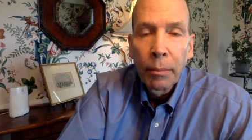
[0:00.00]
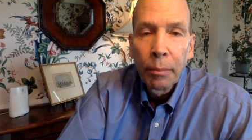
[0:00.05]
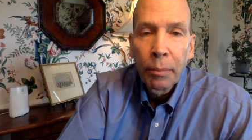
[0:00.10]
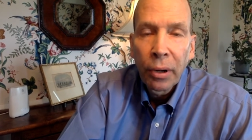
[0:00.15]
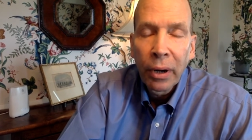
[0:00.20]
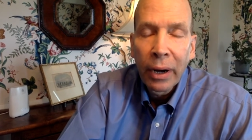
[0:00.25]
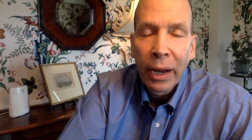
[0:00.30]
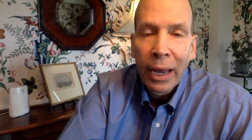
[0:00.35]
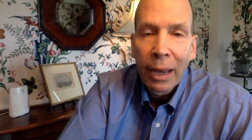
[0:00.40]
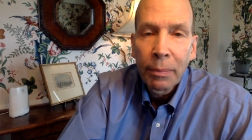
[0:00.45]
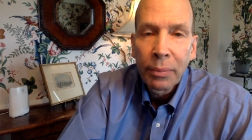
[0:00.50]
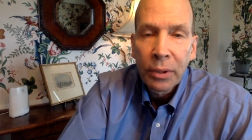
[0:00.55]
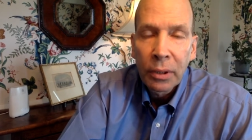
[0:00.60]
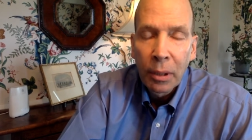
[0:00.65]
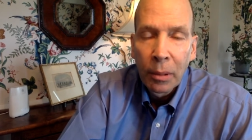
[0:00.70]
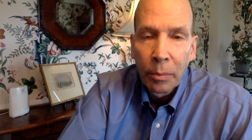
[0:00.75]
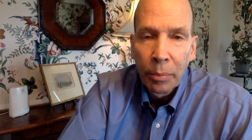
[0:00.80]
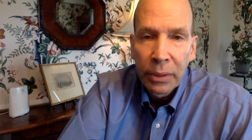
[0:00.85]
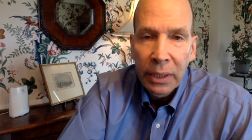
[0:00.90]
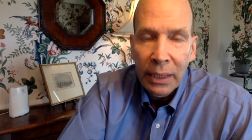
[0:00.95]
Perhaps
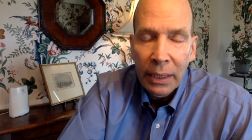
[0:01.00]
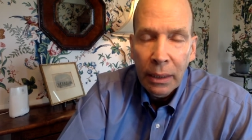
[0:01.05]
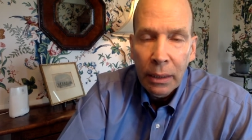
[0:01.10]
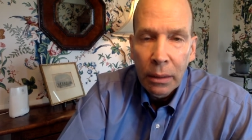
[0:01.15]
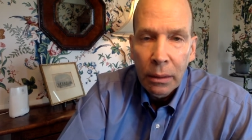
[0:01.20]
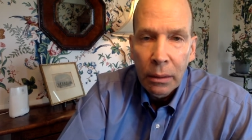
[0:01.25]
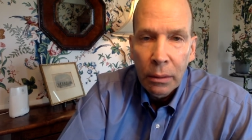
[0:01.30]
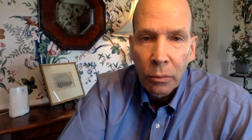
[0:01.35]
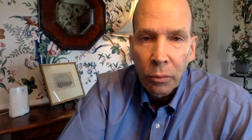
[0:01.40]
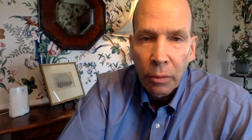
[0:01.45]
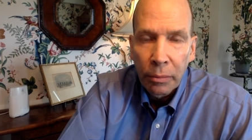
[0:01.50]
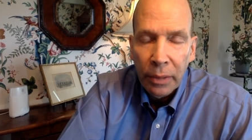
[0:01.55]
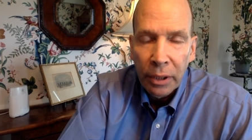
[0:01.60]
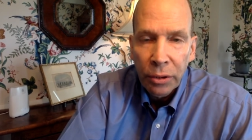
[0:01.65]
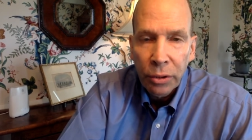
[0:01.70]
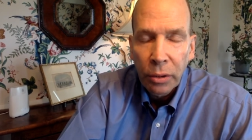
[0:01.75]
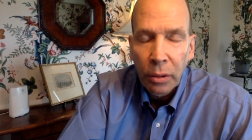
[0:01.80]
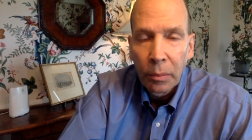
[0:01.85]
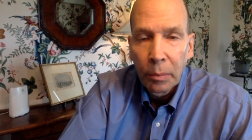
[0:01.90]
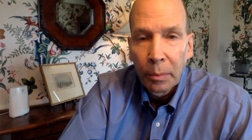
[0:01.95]
complete
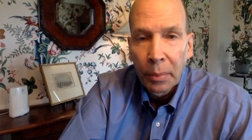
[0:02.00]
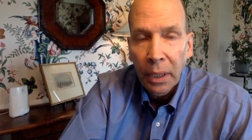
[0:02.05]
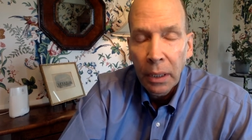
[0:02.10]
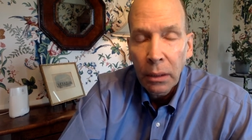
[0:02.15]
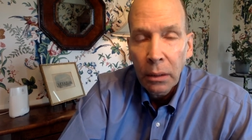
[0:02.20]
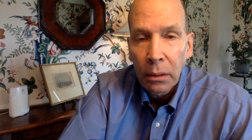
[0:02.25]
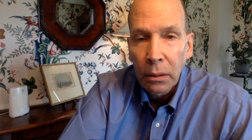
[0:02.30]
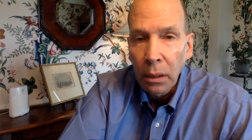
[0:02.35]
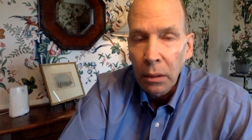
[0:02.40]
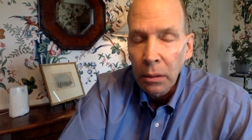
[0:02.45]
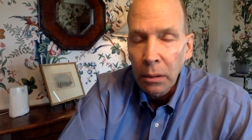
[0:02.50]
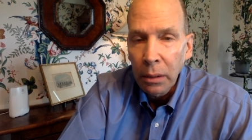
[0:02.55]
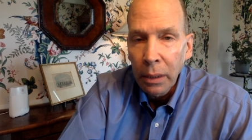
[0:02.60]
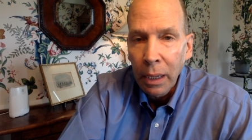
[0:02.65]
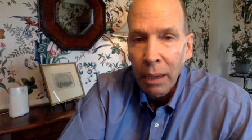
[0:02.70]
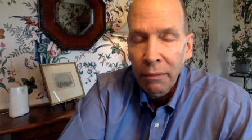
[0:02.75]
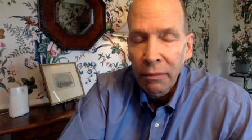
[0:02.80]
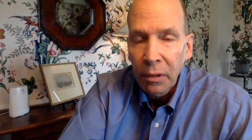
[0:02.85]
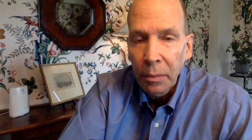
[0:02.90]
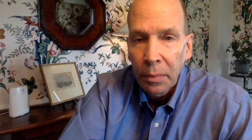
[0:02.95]
remission, but doesn't
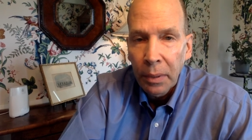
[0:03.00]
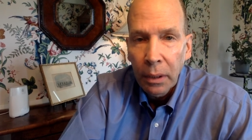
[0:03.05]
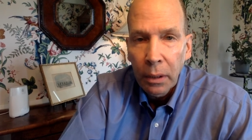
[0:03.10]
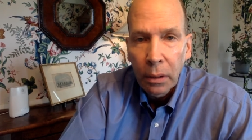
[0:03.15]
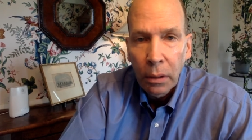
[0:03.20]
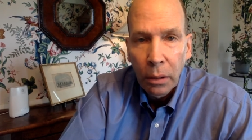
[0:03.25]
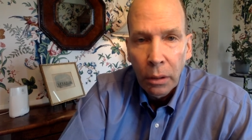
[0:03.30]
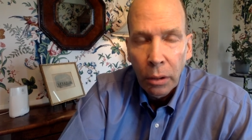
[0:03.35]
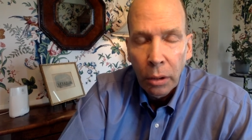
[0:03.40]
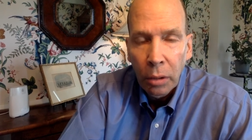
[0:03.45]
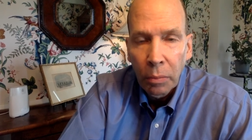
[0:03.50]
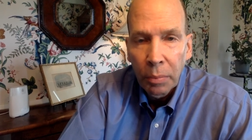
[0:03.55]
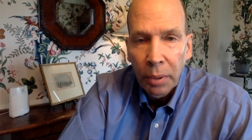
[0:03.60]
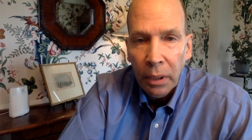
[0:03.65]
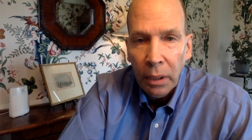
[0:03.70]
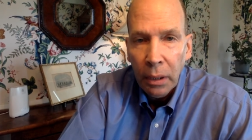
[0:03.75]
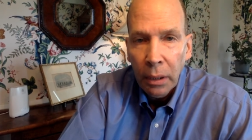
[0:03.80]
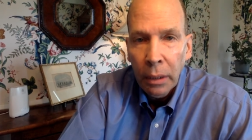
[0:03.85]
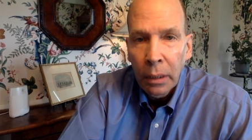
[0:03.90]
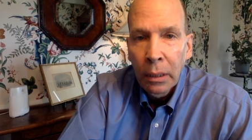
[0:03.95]
have to be, could
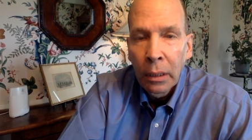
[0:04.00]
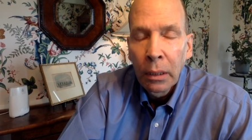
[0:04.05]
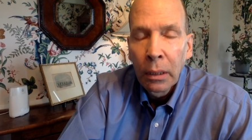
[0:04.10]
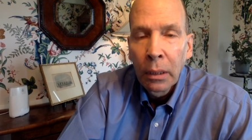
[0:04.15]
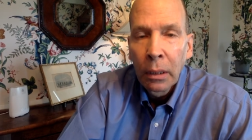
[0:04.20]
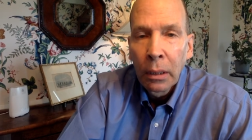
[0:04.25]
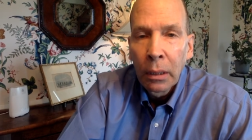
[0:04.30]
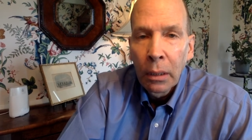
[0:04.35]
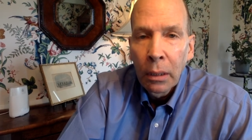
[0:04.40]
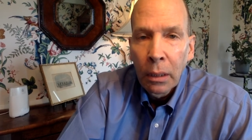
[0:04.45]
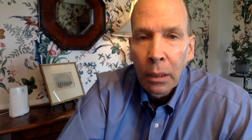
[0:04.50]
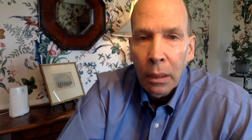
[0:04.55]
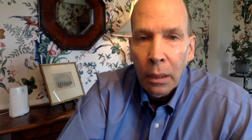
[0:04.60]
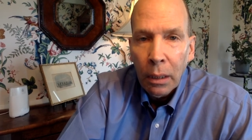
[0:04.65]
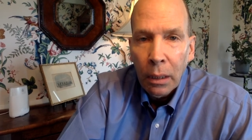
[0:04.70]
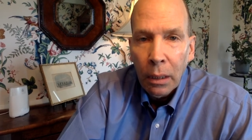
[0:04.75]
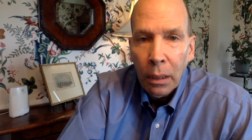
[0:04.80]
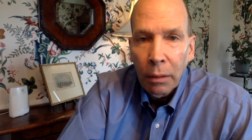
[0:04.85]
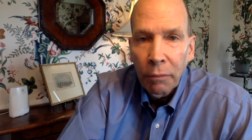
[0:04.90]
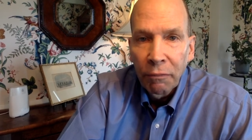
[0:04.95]
be
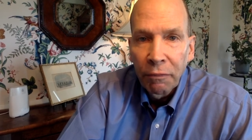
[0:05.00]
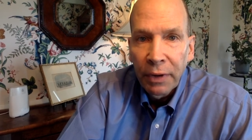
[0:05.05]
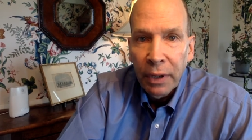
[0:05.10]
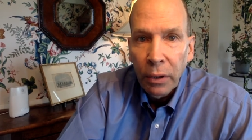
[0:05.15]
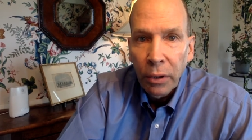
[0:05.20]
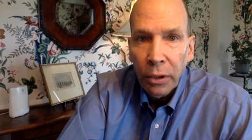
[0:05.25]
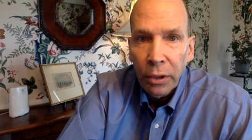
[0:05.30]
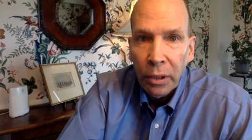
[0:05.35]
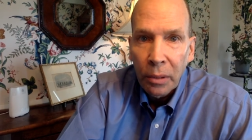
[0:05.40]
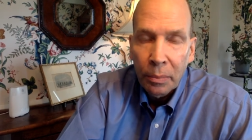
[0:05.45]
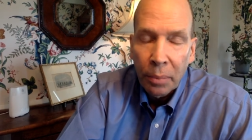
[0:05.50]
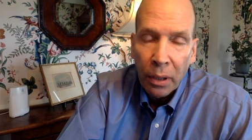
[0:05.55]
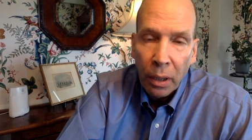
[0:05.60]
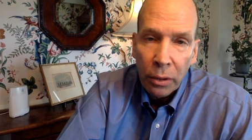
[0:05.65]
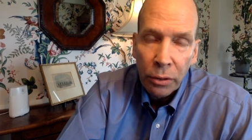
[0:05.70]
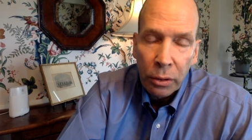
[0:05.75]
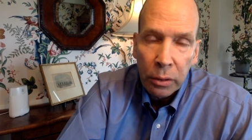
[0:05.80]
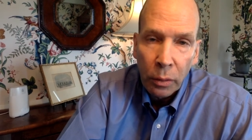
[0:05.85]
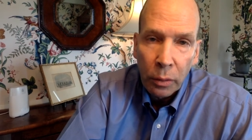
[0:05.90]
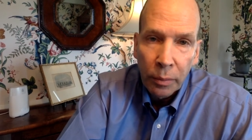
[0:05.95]
uh, very good
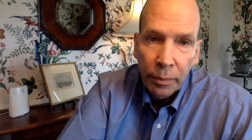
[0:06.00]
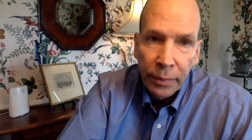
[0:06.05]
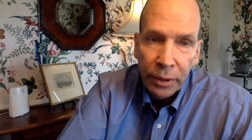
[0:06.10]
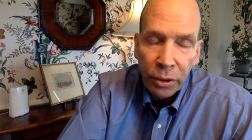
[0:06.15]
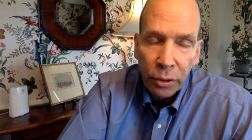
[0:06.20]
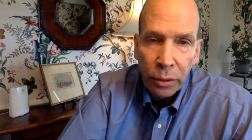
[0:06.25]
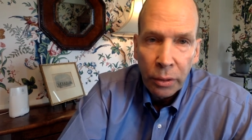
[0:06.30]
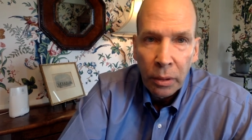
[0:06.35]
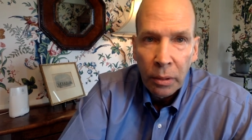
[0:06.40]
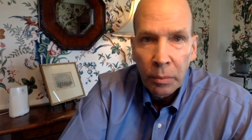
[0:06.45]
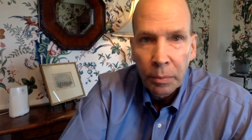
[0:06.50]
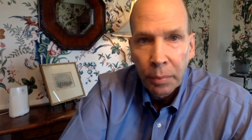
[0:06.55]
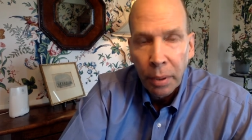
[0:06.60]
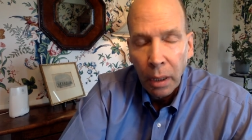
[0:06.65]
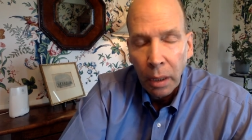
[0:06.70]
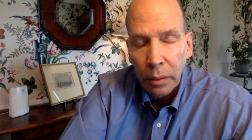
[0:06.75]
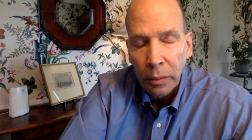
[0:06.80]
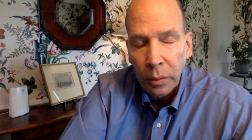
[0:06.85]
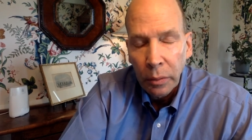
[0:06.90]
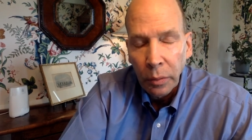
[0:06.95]
partial remission,
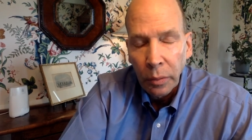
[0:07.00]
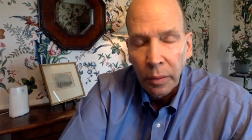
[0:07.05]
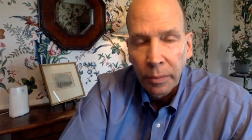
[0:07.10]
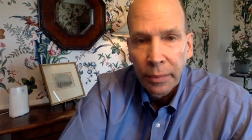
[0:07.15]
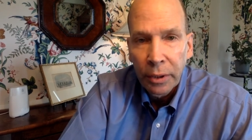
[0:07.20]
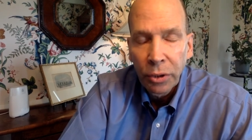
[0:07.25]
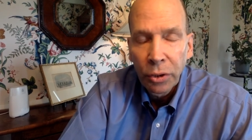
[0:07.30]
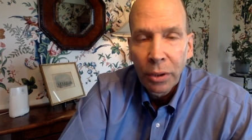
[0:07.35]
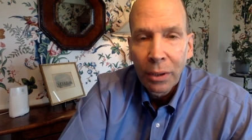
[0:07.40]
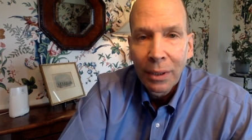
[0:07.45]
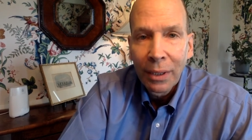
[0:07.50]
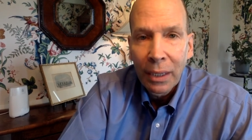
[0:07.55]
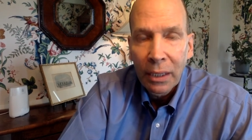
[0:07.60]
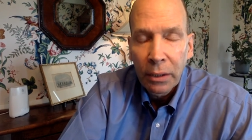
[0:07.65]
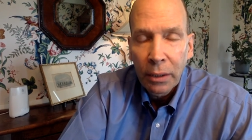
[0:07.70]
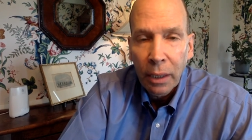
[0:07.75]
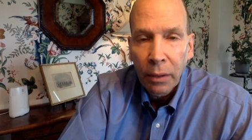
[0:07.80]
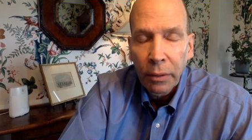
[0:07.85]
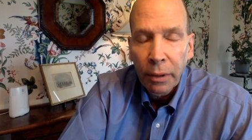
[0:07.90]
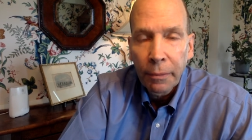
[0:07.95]
partial remission,
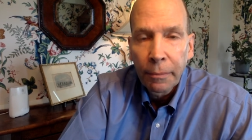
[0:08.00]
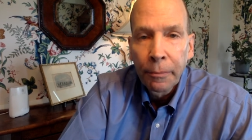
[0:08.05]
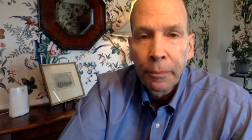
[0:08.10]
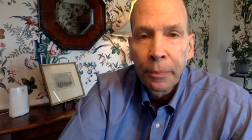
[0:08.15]
etc.